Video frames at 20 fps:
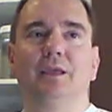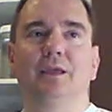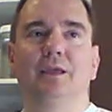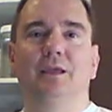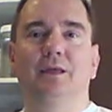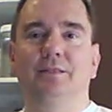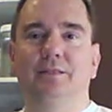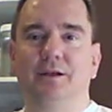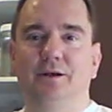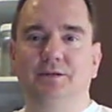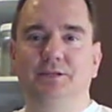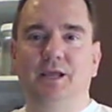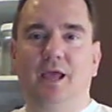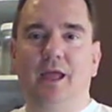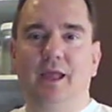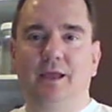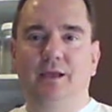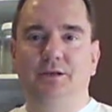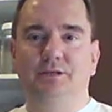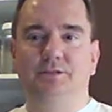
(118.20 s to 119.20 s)
in their
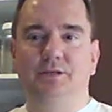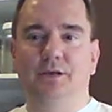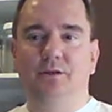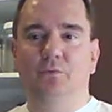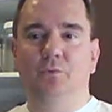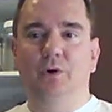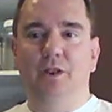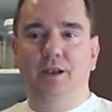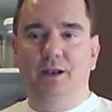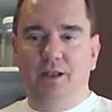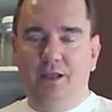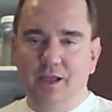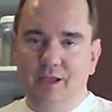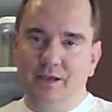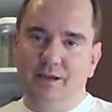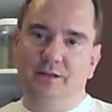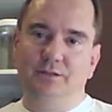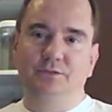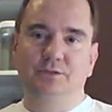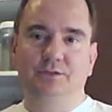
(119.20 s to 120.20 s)
tanks, and when it
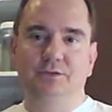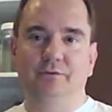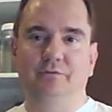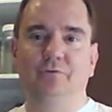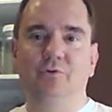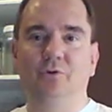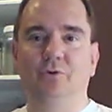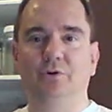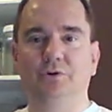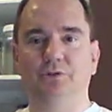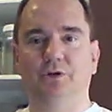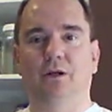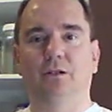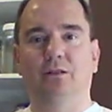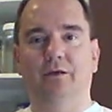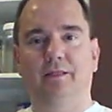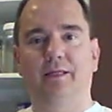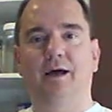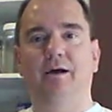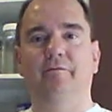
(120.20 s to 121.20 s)
hits, of course,
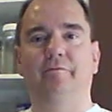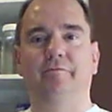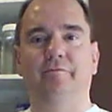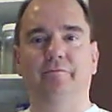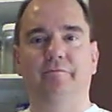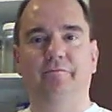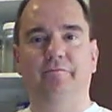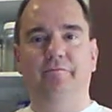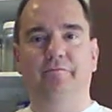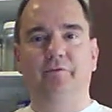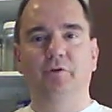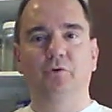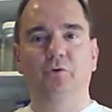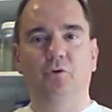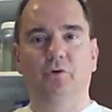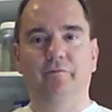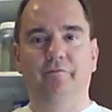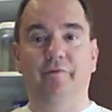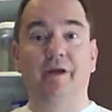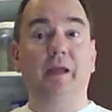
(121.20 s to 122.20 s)
all of that fuel